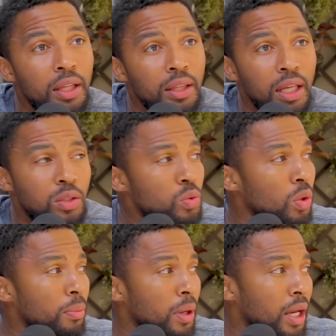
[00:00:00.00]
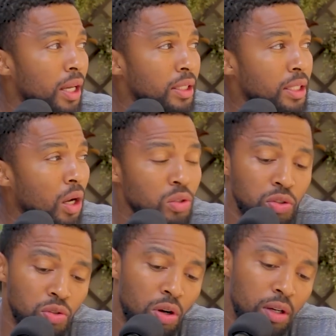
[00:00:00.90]
that swim
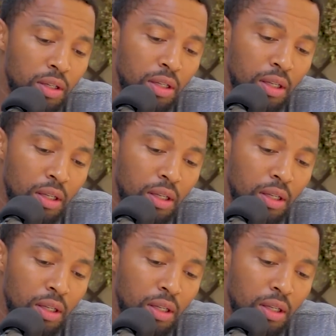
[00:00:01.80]
1,000 strong.